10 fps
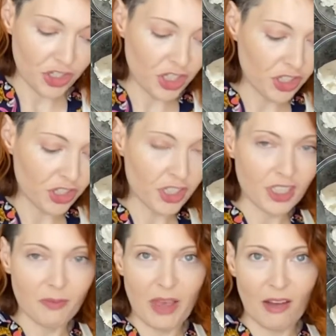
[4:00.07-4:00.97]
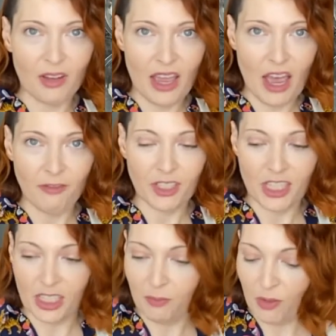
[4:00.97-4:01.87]
ginger, it's about 1/2
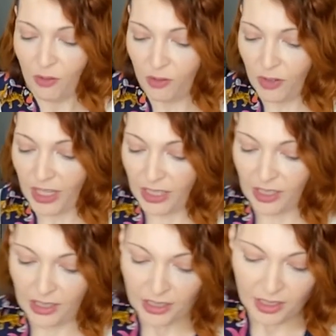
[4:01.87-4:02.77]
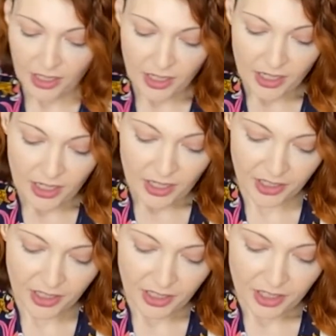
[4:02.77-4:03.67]
teaspoon grated.
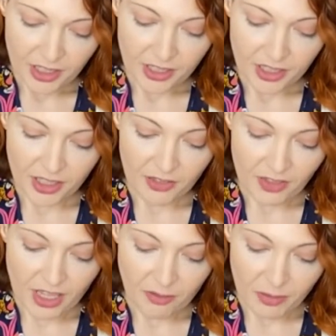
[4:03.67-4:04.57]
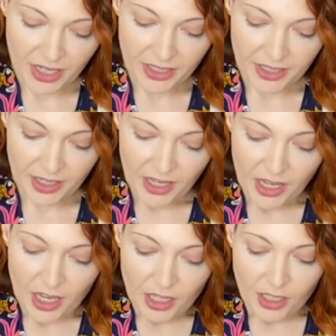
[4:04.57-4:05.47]
Let's give that a mix.
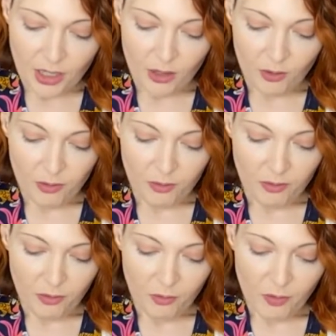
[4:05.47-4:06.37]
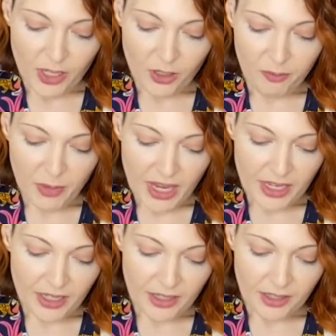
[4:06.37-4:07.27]
So when you're
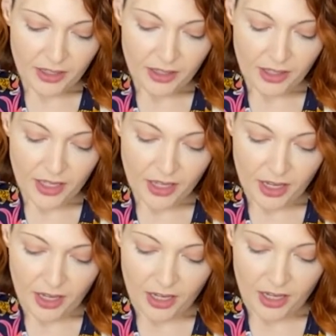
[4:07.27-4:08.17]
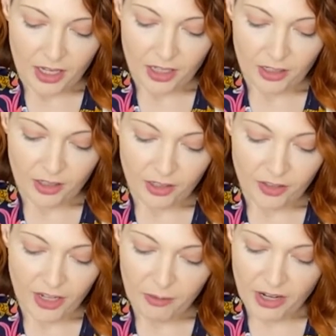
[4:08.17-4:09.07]
making the
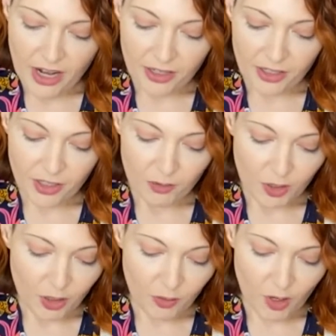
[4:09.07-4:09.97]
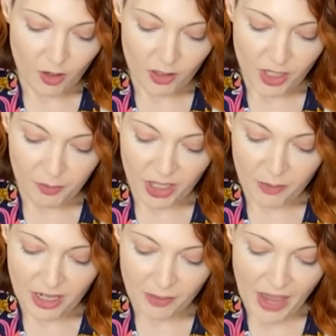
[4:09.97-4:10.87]
graham crackers, when you bring them
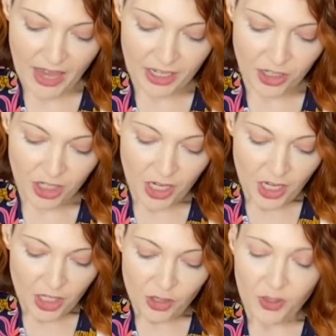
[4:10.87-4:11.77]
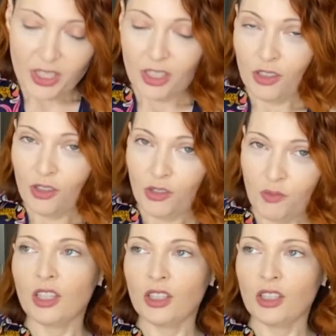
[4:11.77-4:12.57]
out of the package, you can